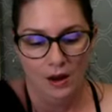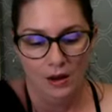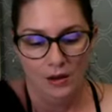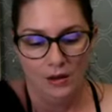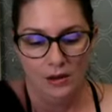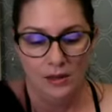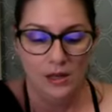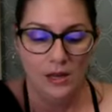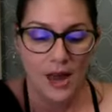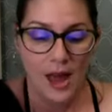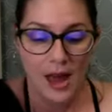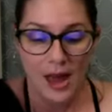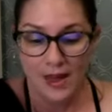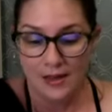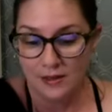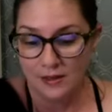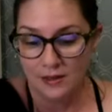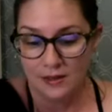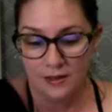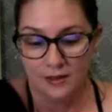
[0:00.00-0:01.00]

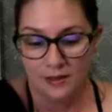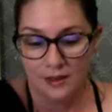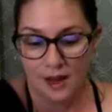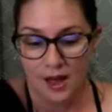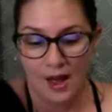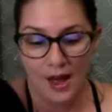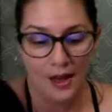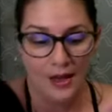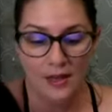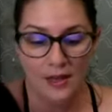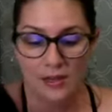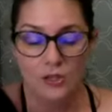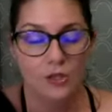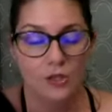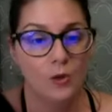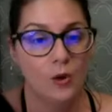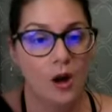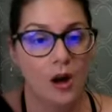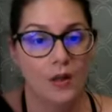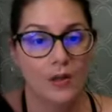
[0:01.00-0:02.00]
yes, I can
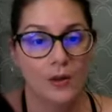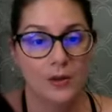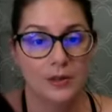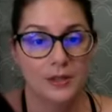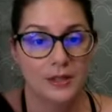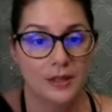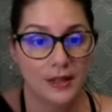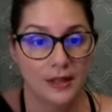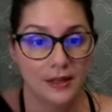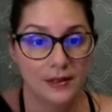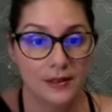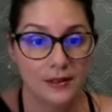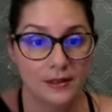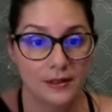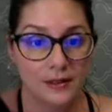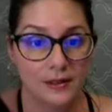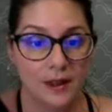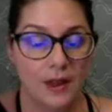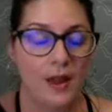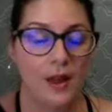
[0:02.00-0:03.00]
do all those things,
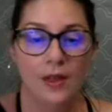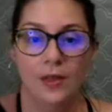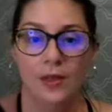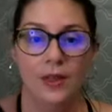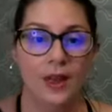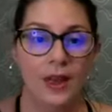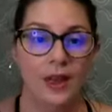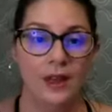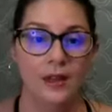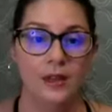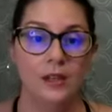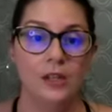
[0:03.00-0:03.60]
then